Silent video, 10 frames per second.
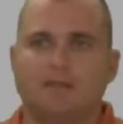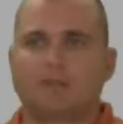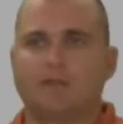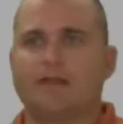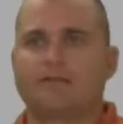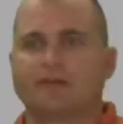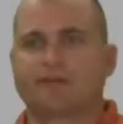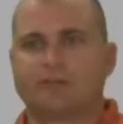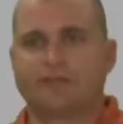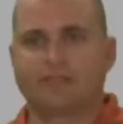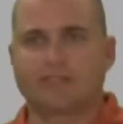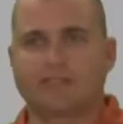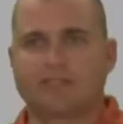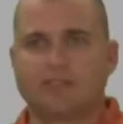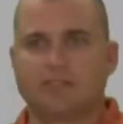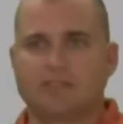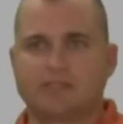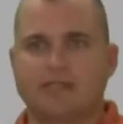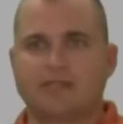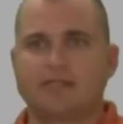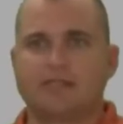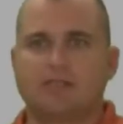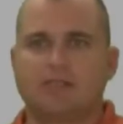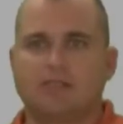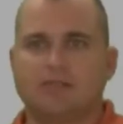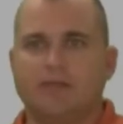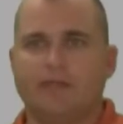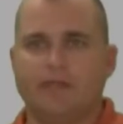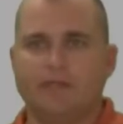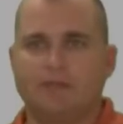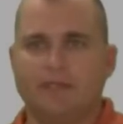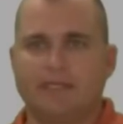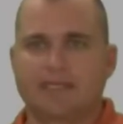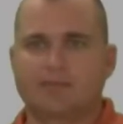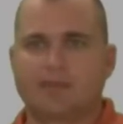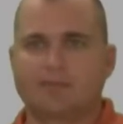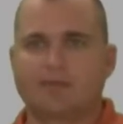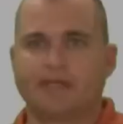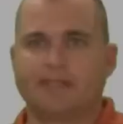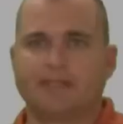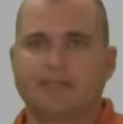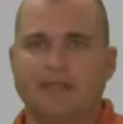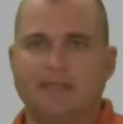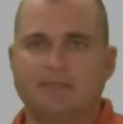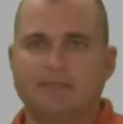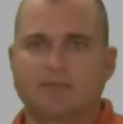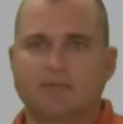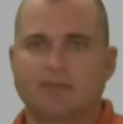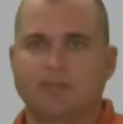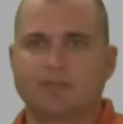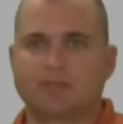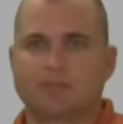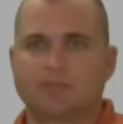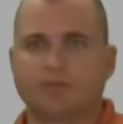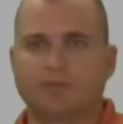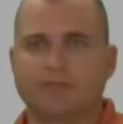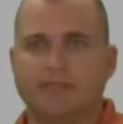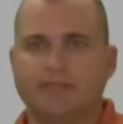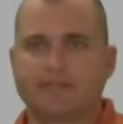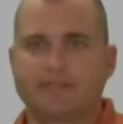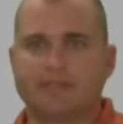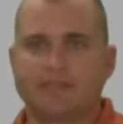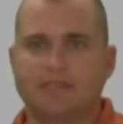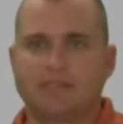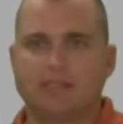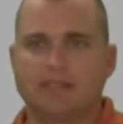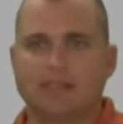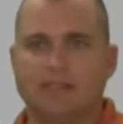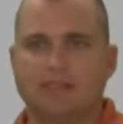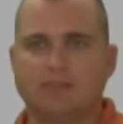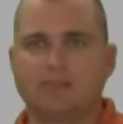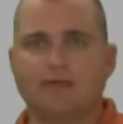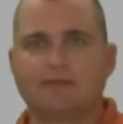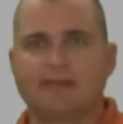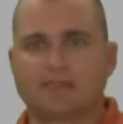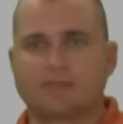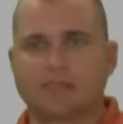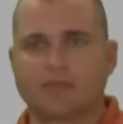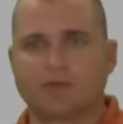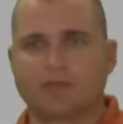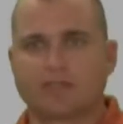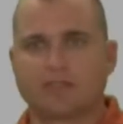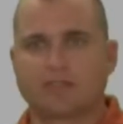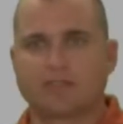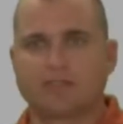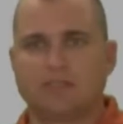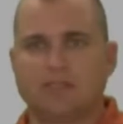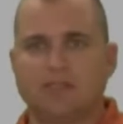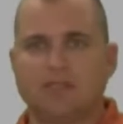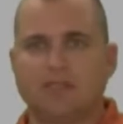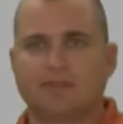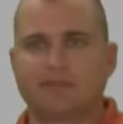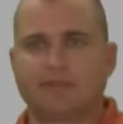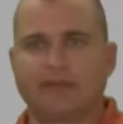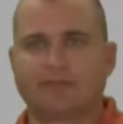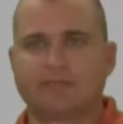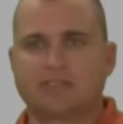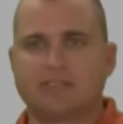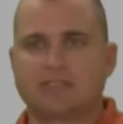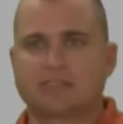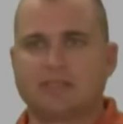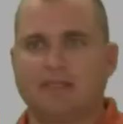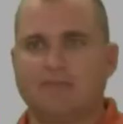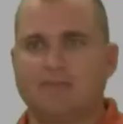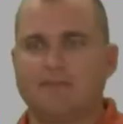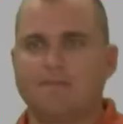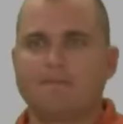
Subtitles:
So we have our surface that's there. We next want to bring in the alignment, so I'm going to go to tool space, again going back to my shortcuts, and I'm going to reference in this alignment.